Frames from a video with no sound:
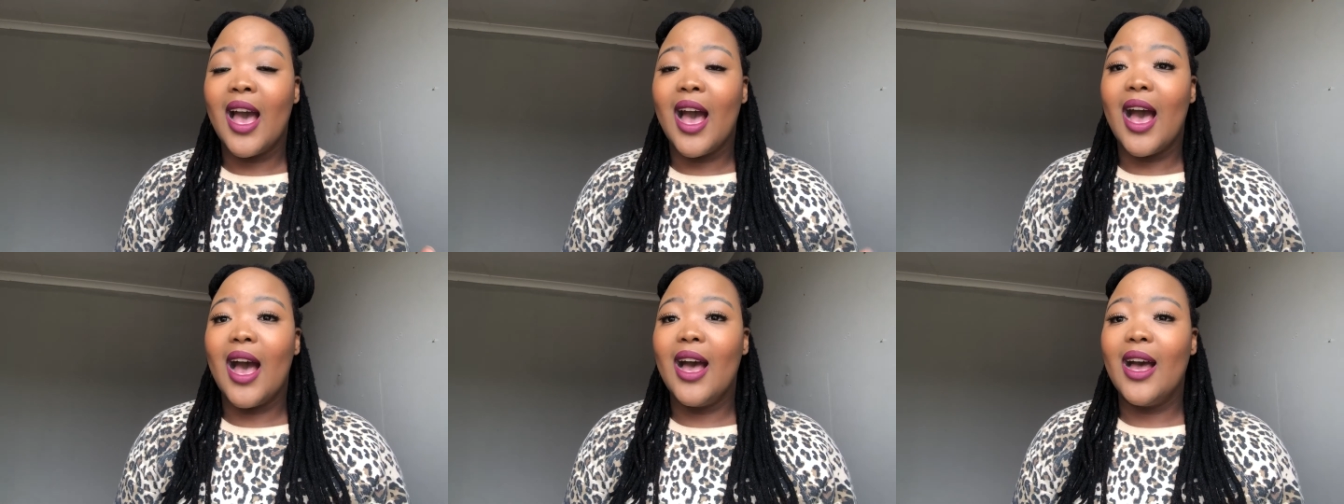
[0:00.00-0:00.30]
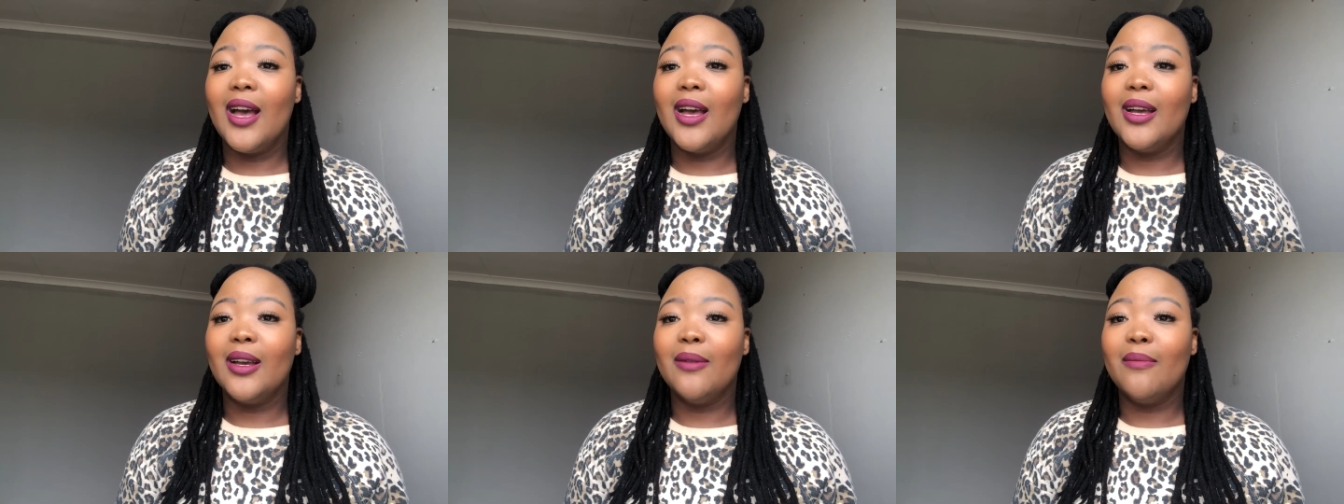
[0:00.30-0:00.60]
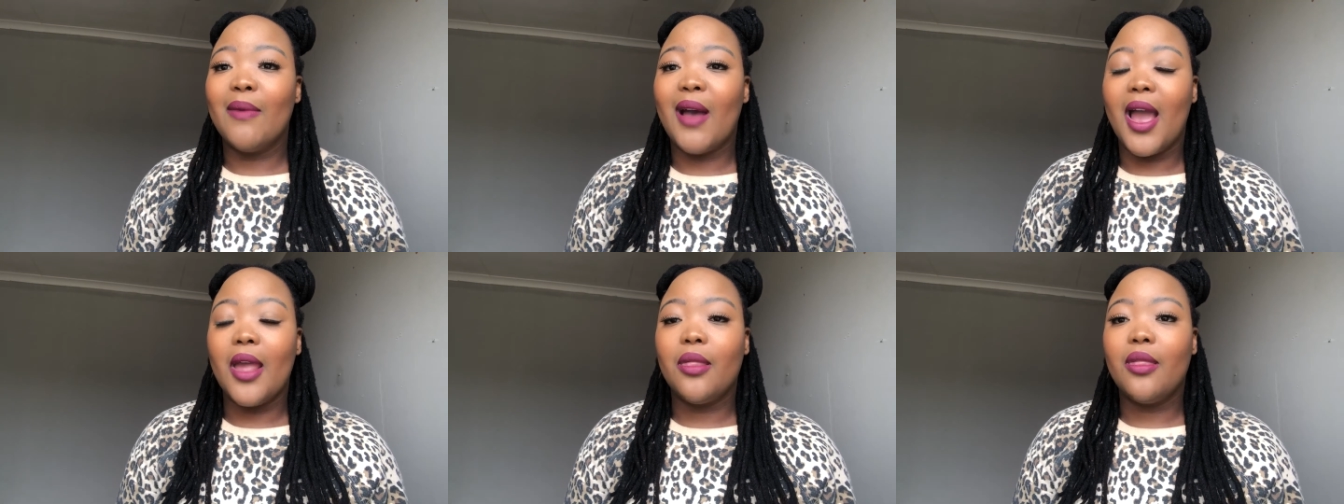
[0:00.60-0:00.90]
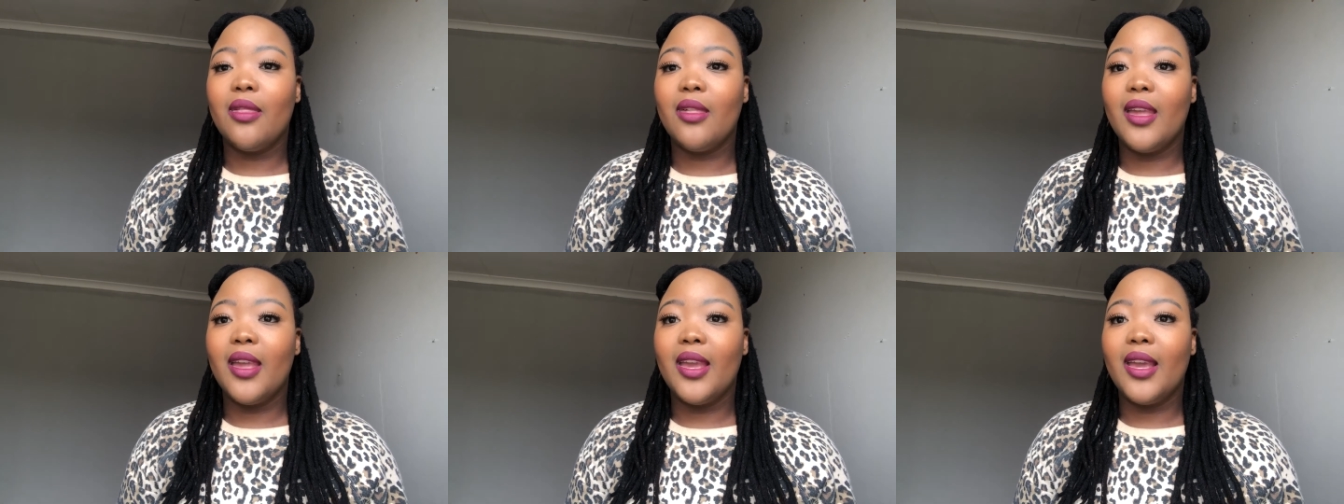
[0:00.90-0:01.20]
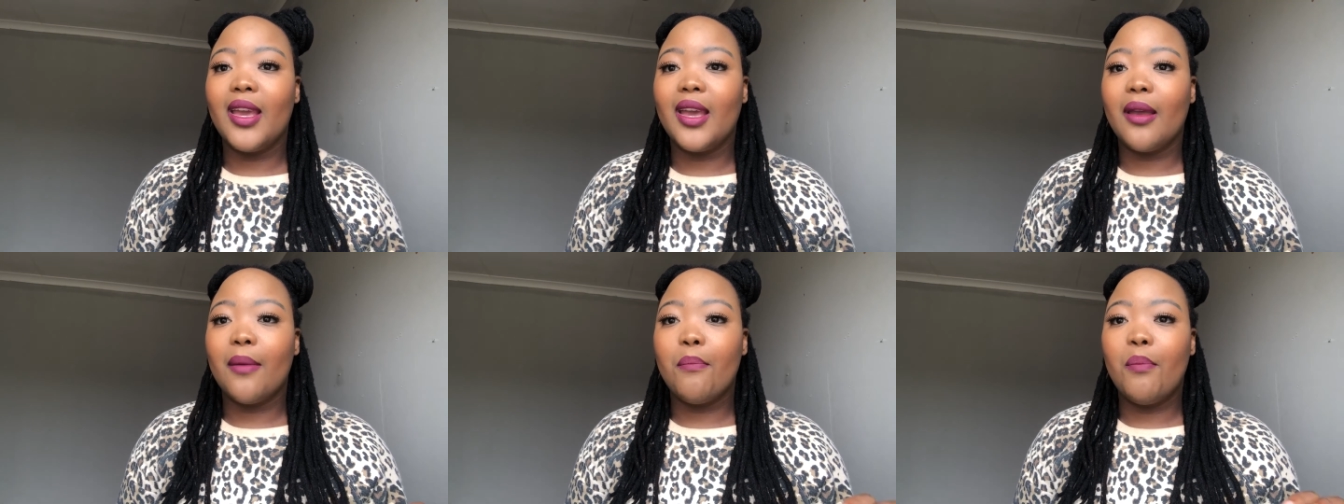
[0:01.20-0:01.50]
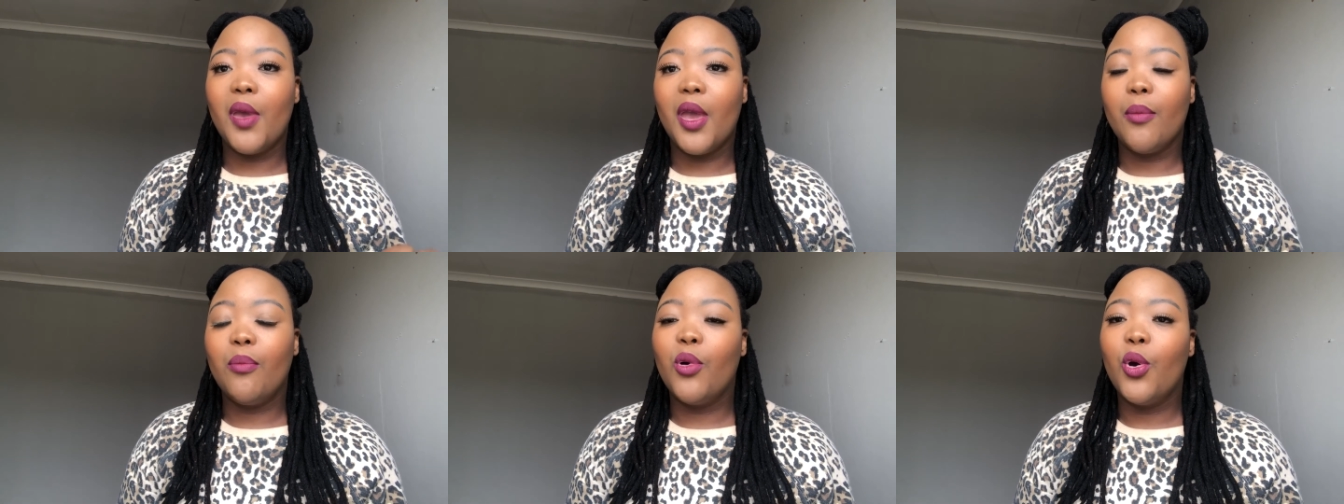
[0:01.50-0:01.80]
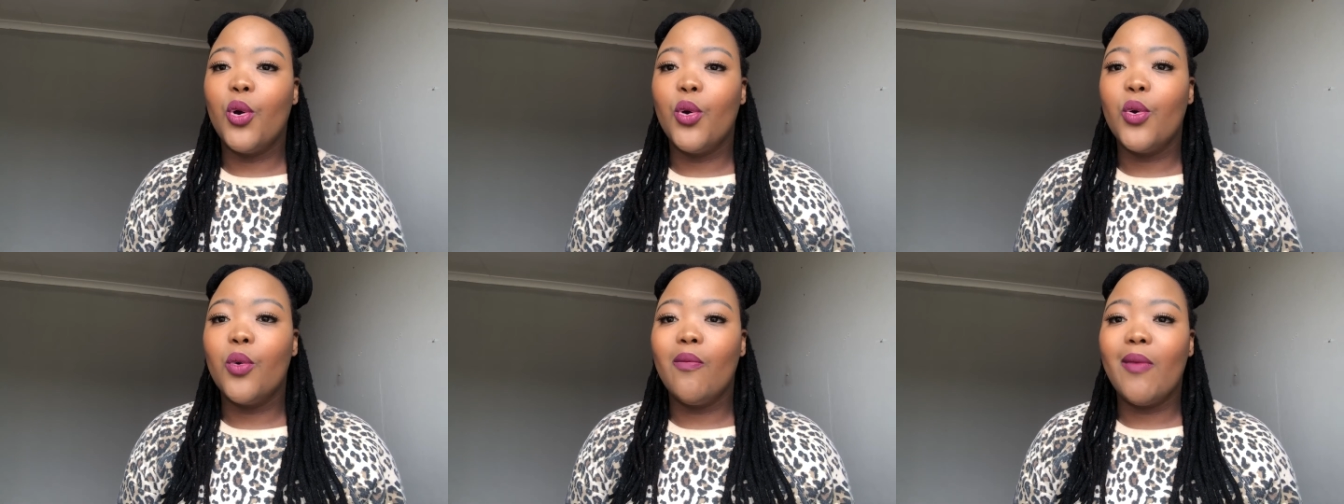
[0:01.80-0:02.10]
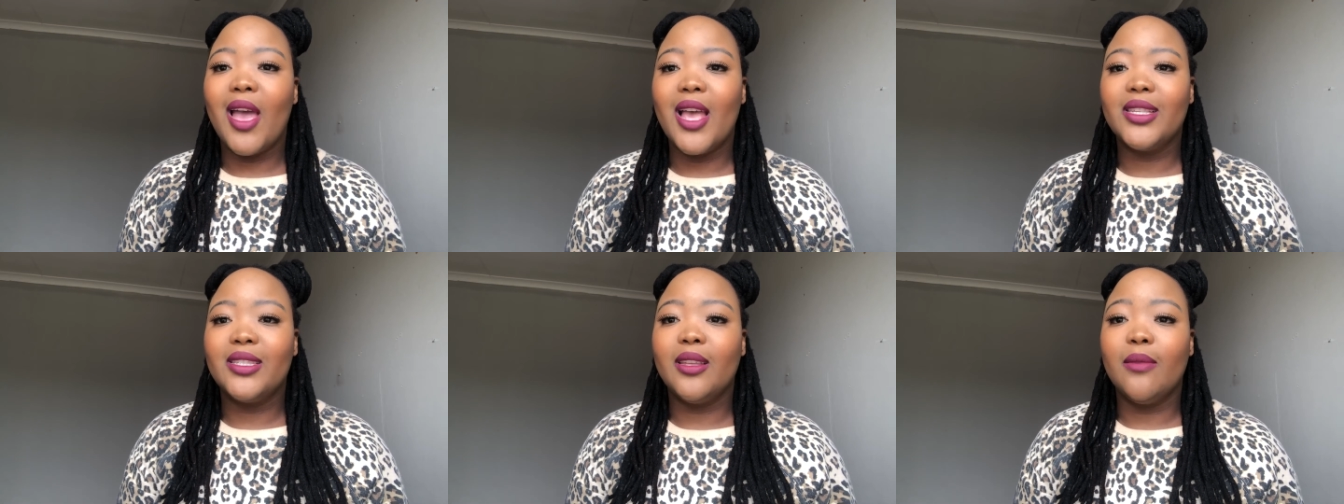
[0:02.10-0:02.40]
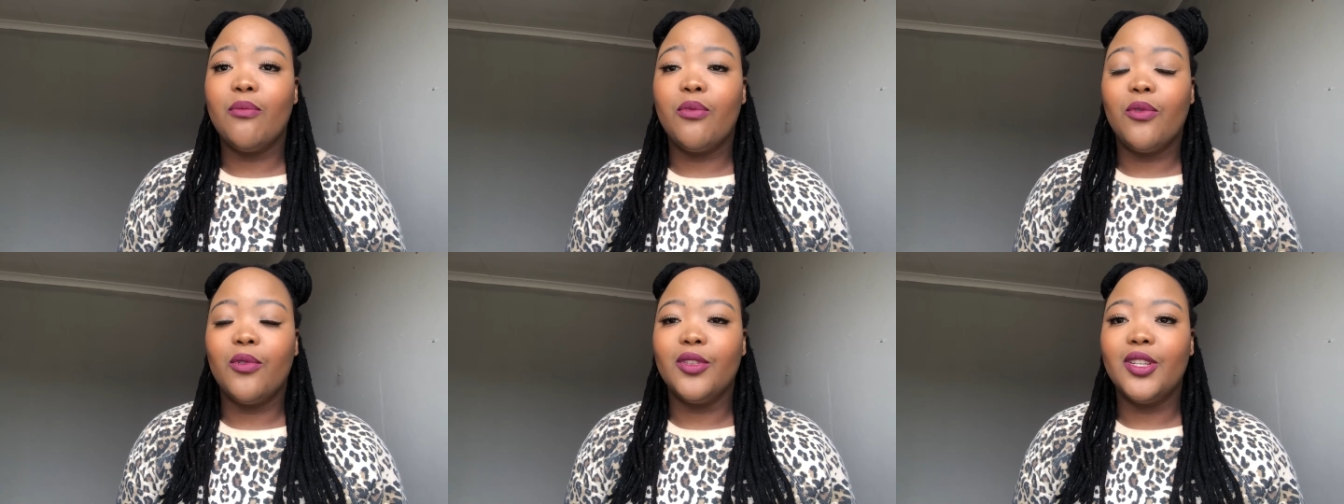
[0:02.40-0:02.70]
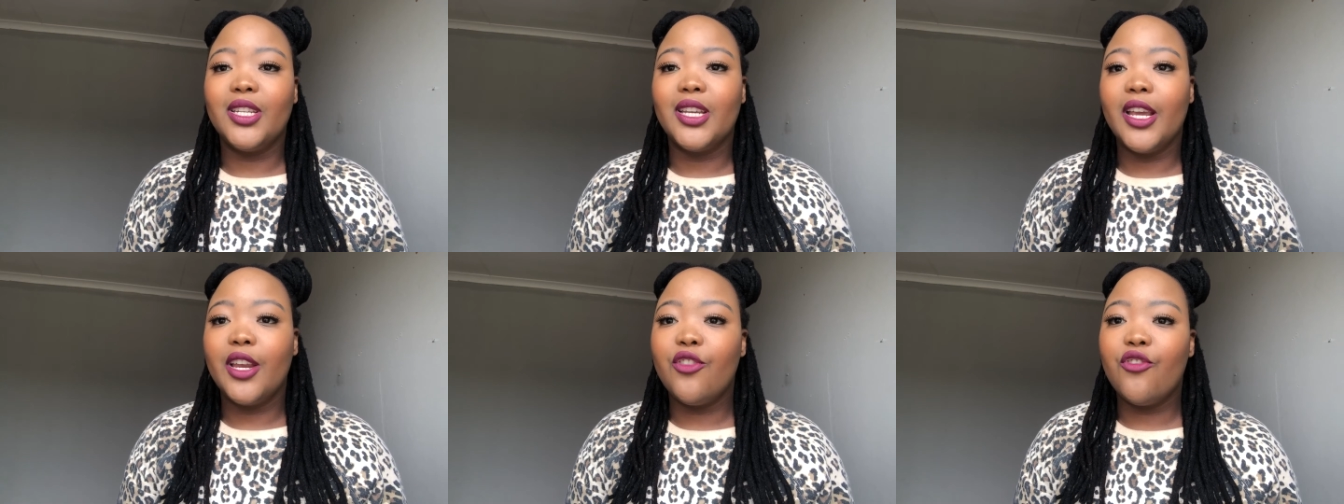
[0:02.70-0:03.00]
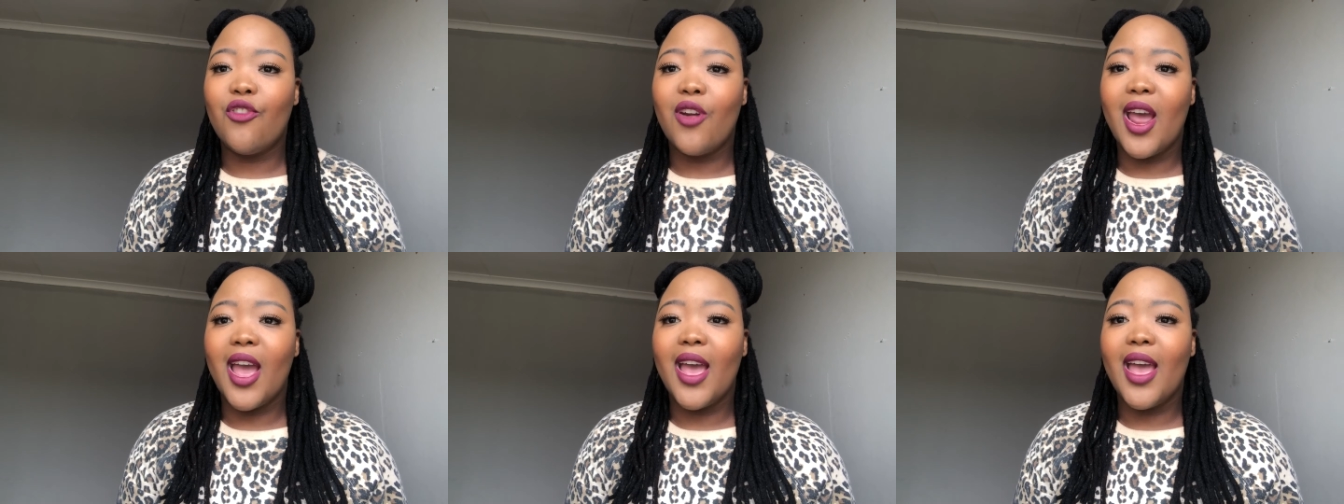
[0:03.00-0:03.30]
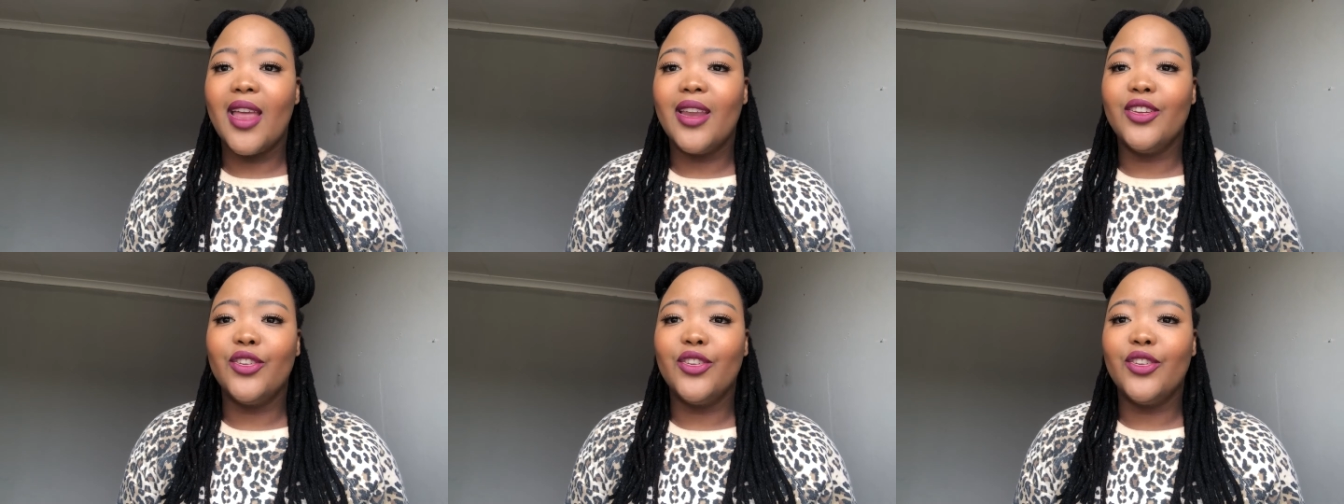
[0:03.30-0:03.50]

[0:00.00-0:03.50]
I think Pep Home has them for 10 Rand.